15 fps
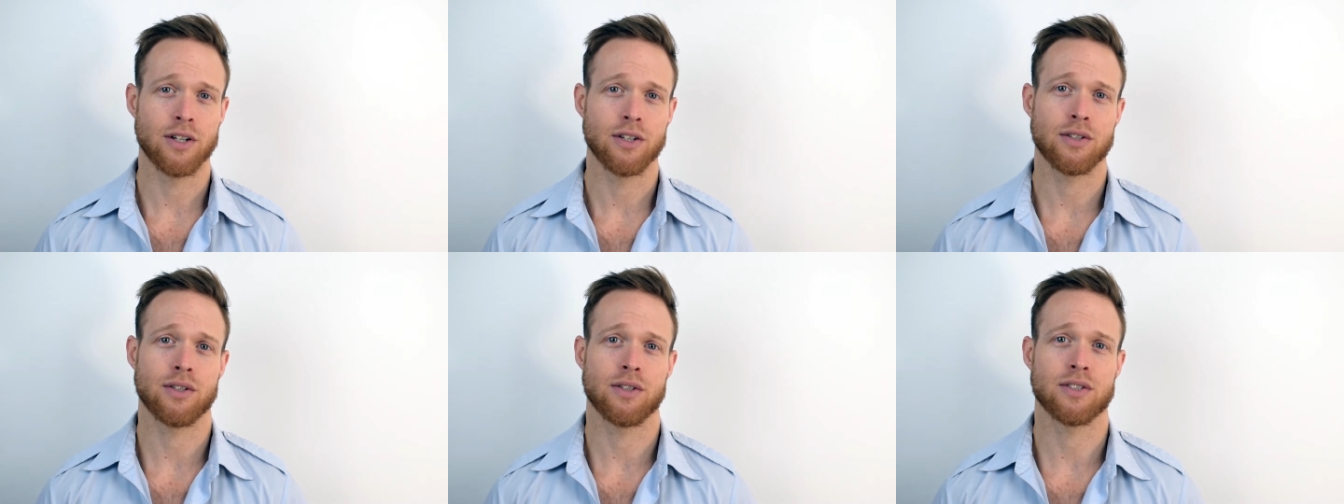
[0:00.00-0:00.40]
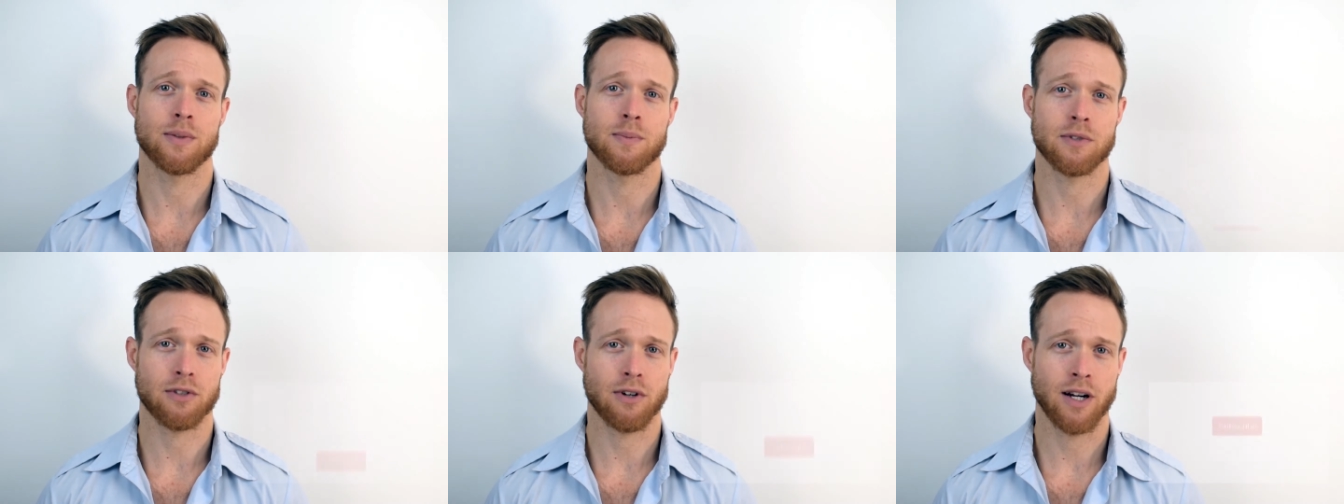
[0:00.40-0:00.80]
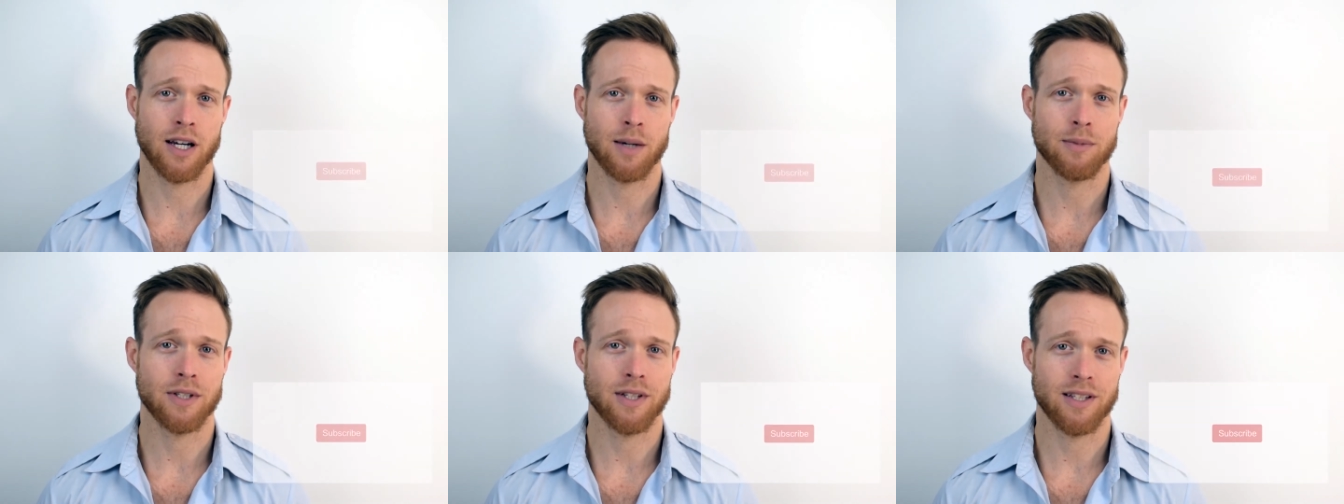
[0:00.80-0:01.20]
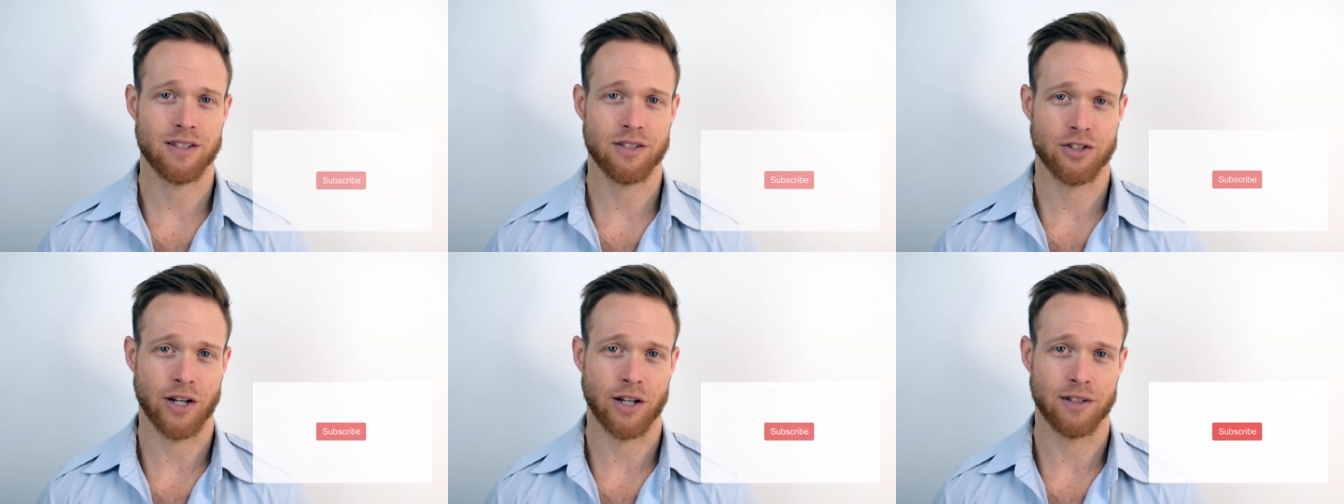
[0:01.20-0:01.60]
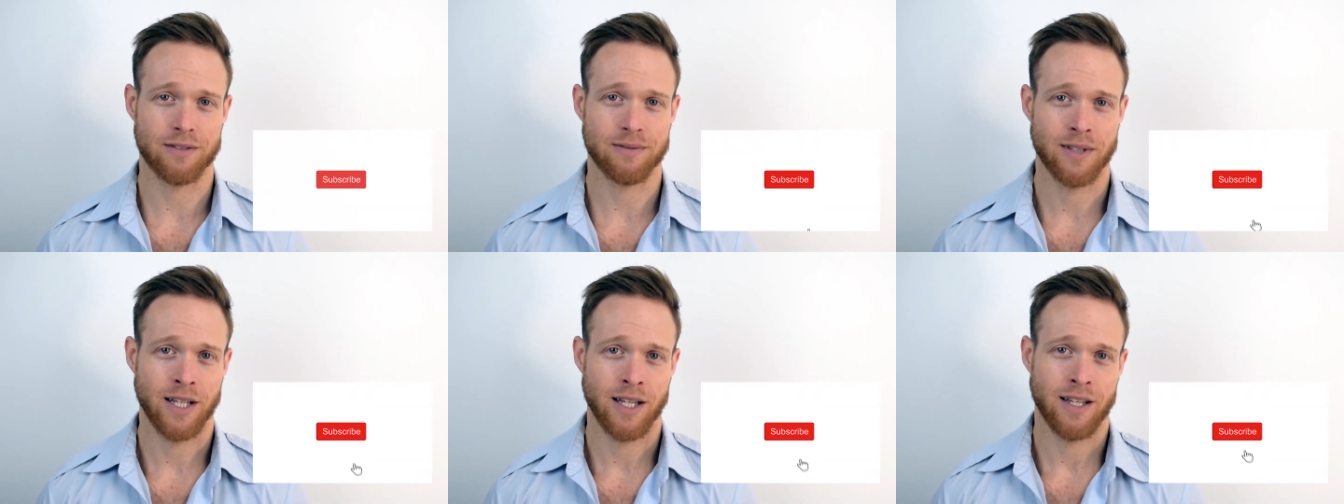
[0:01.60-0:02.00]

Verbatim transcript: to subscribe to this channel.